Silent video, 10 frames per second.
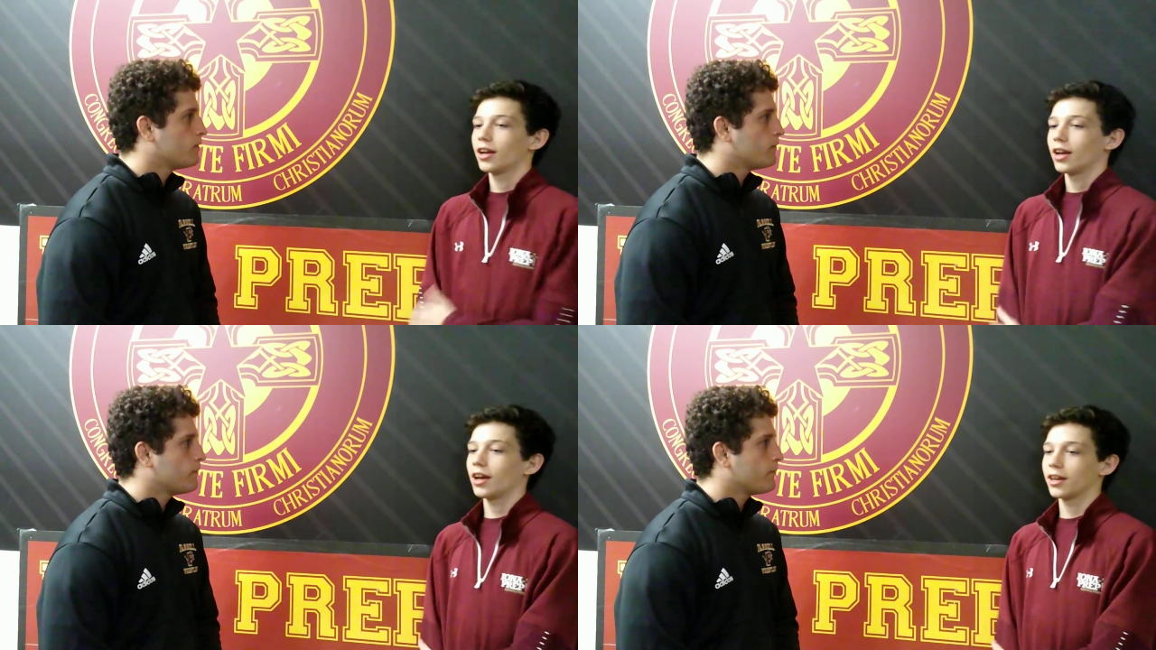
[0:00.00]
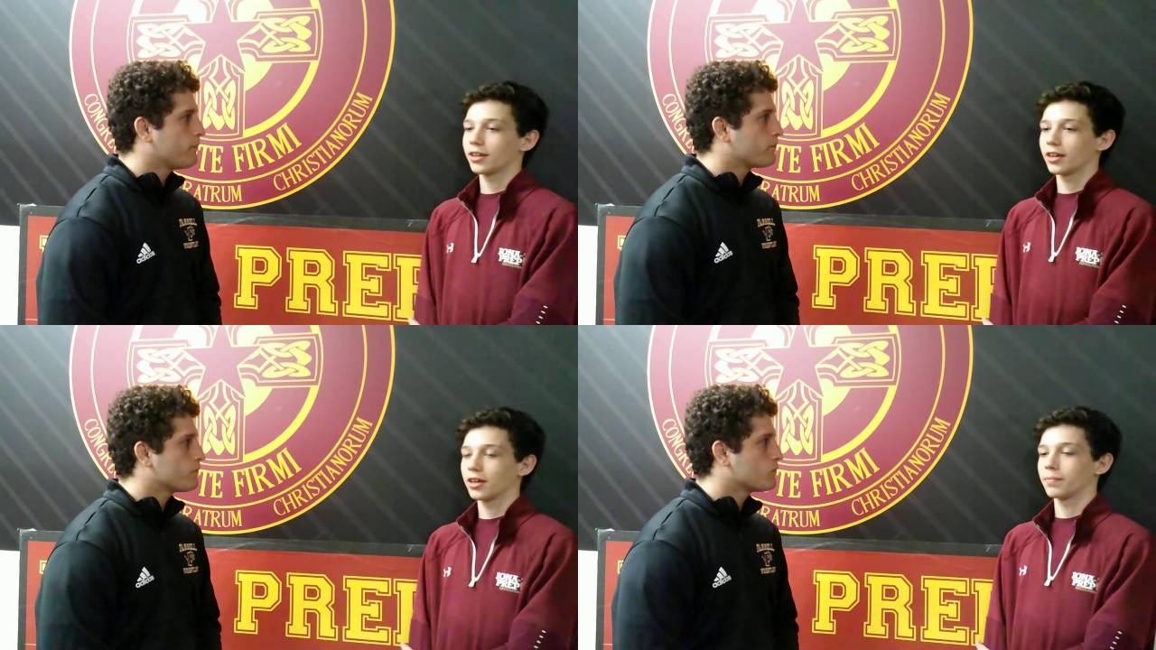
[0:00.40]
Speaker 1: And
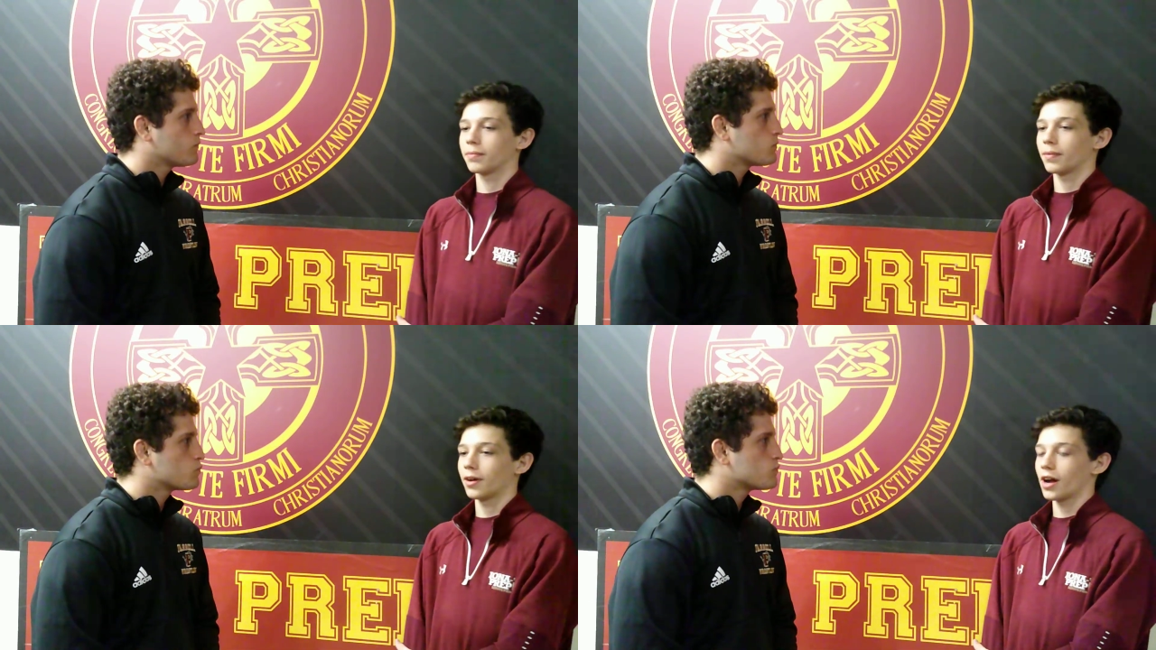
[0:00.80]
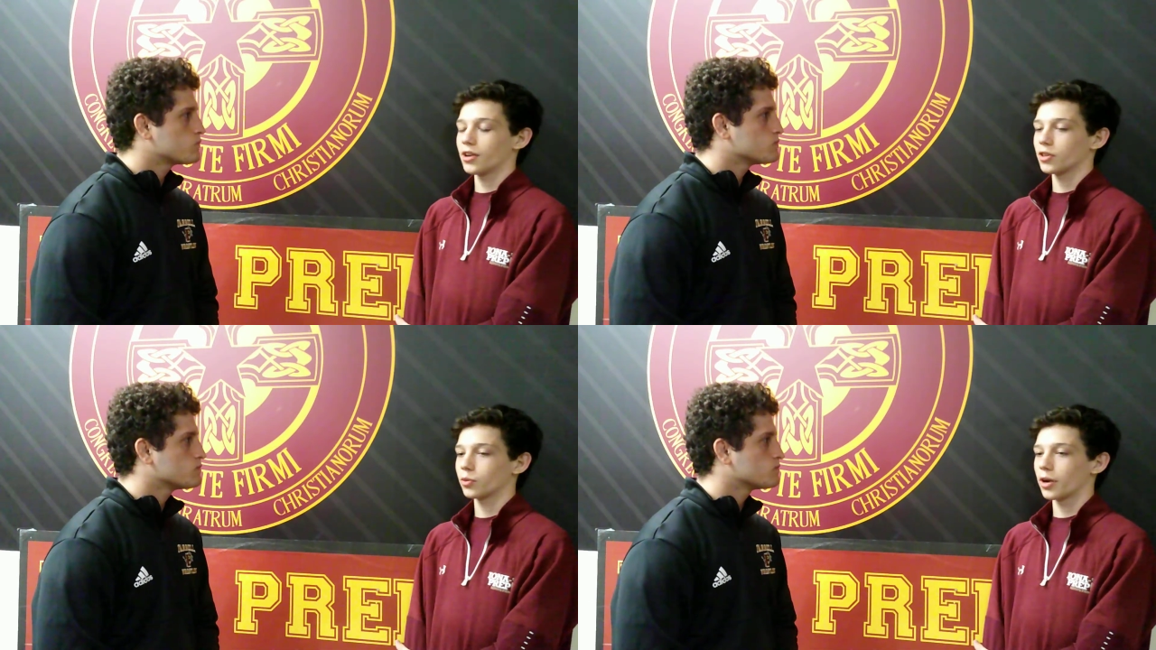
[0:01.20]
um, I know
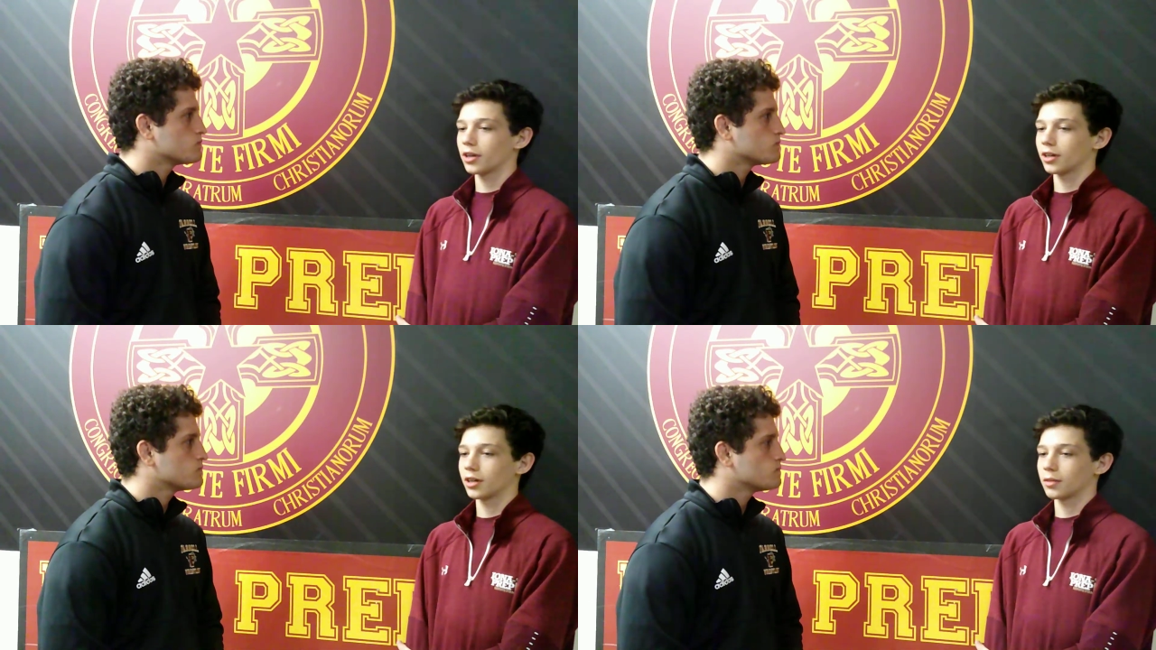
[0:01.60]
that when uh,